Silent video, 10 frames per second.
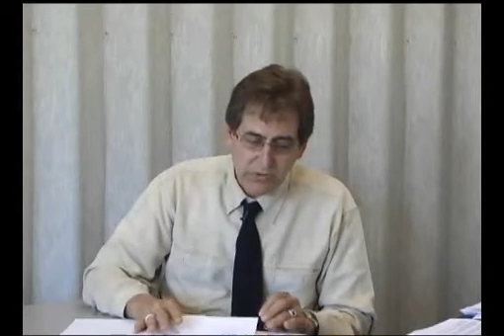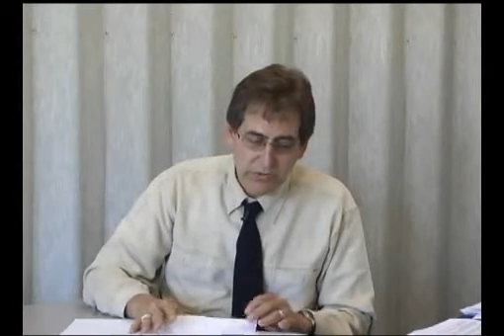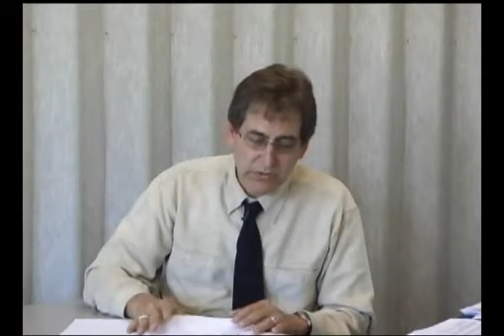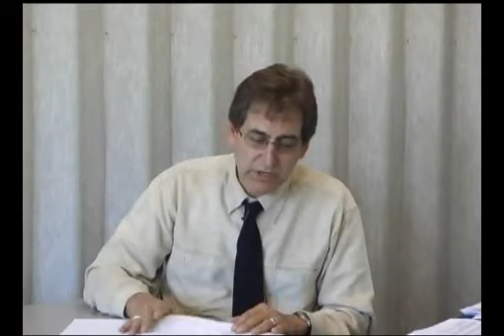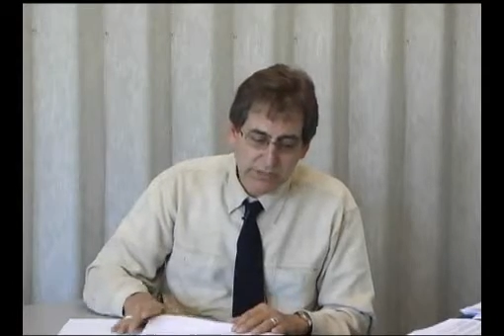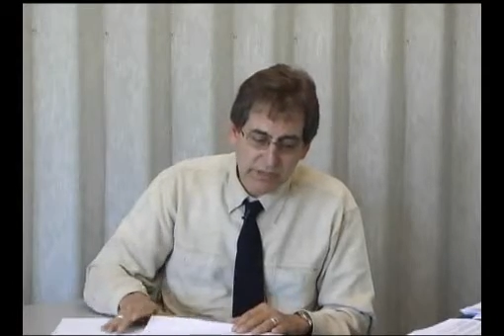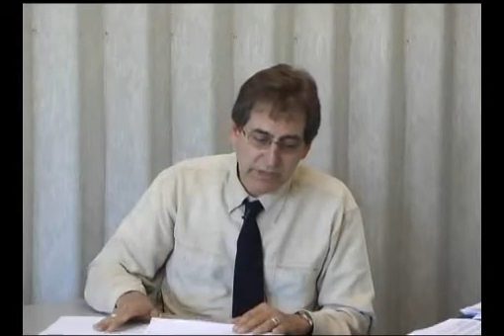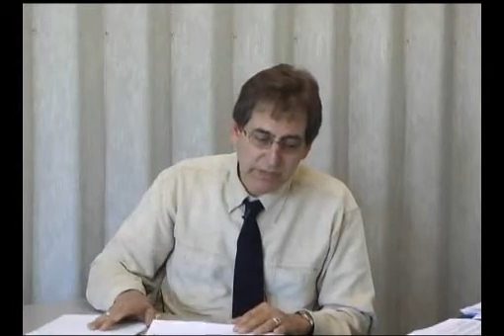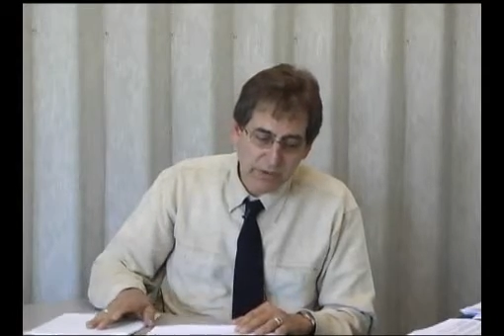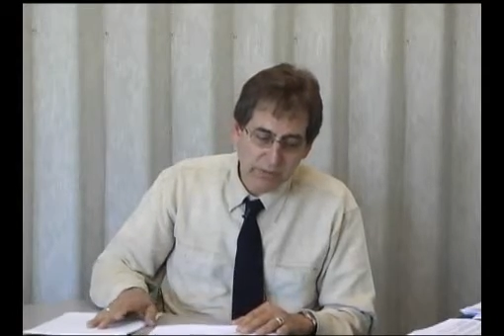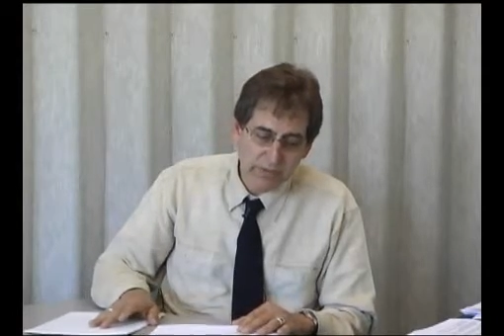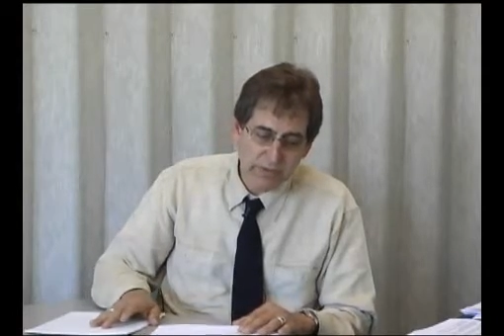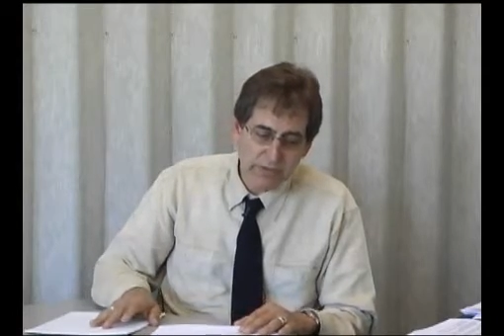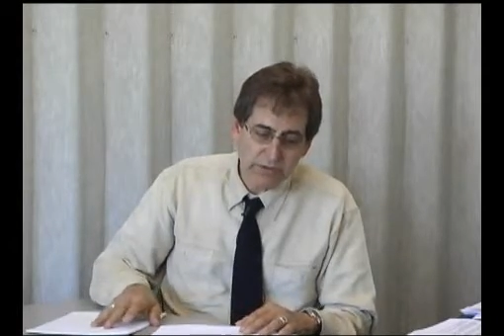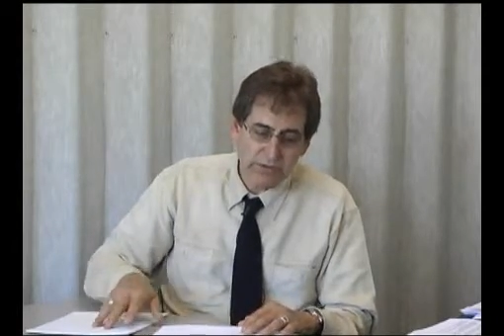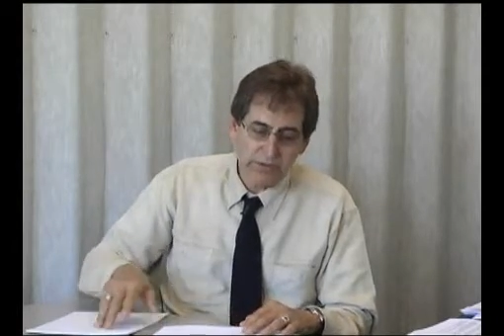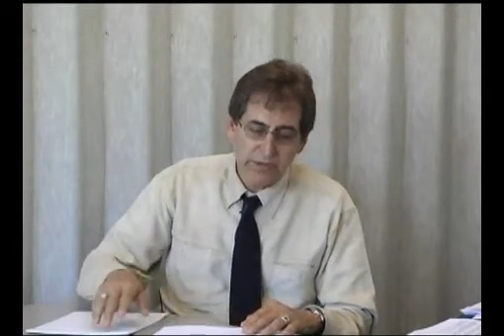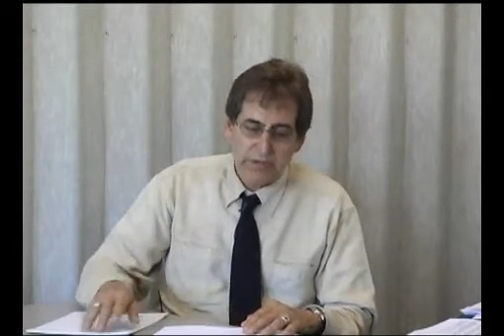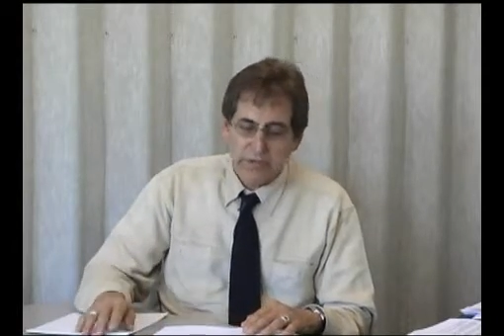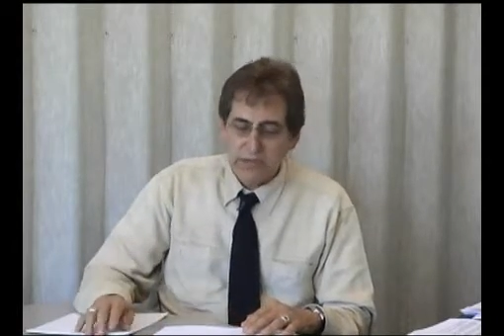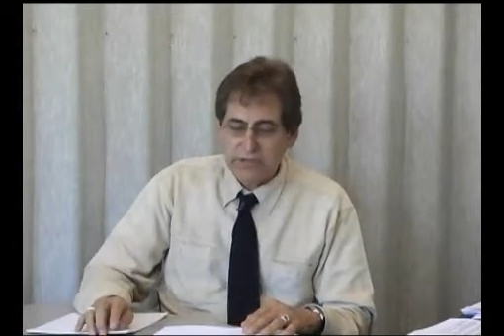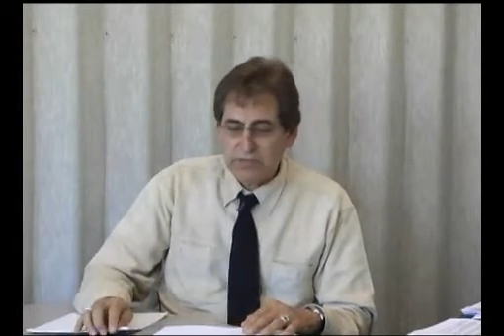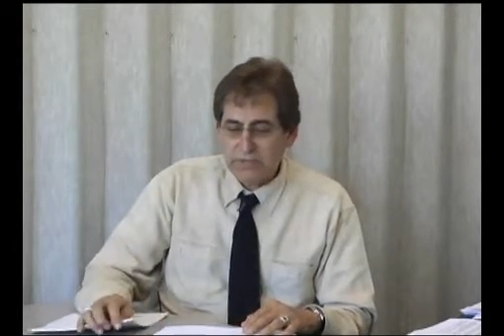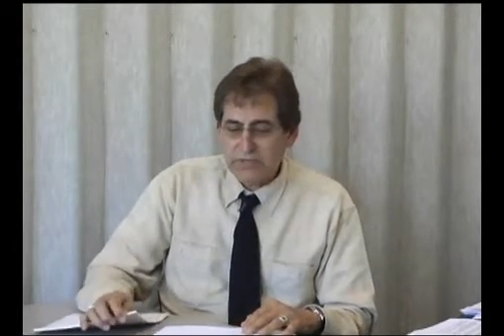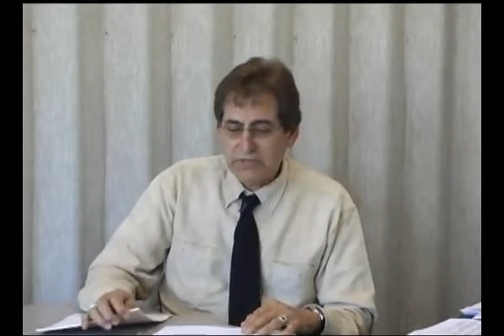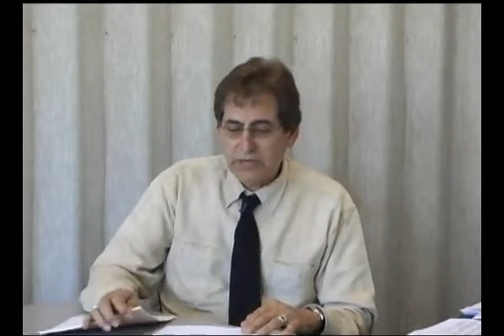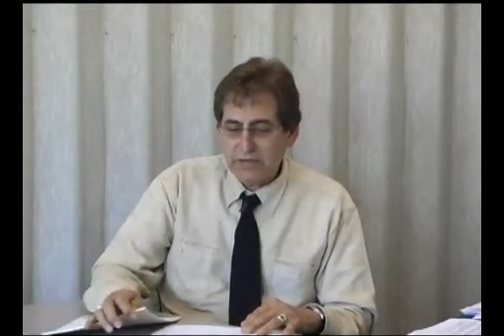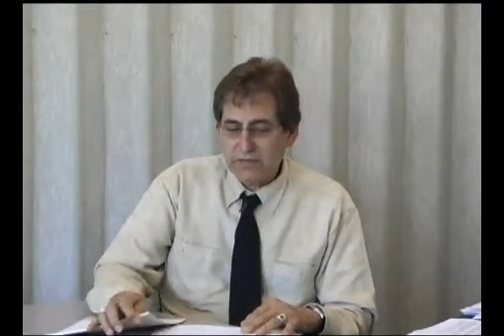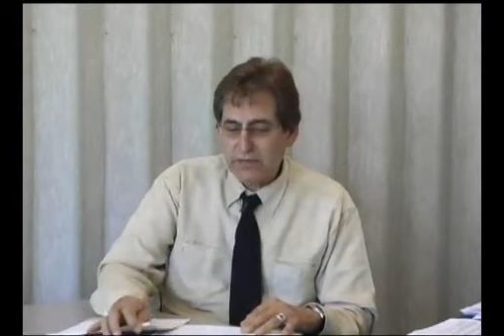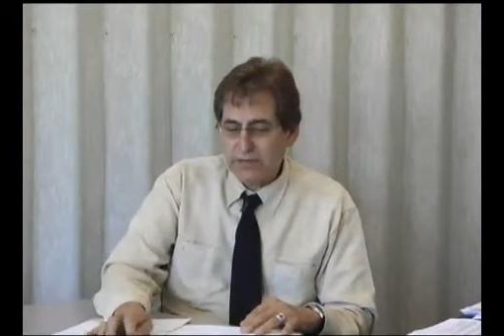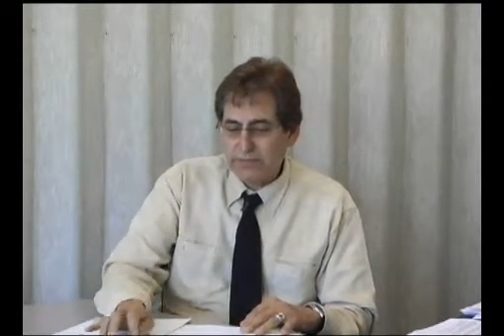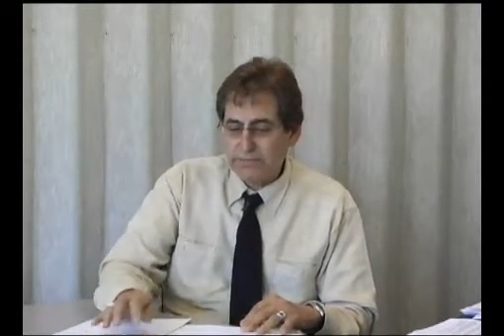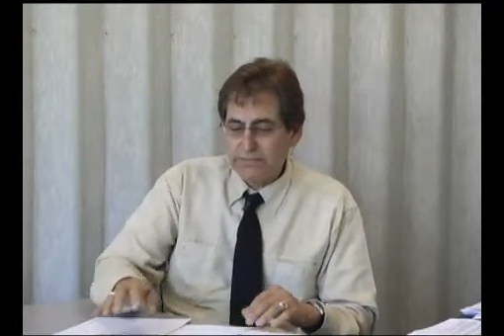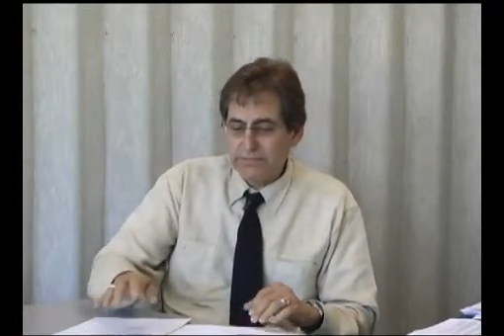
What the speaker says: So typically what we do is we say to them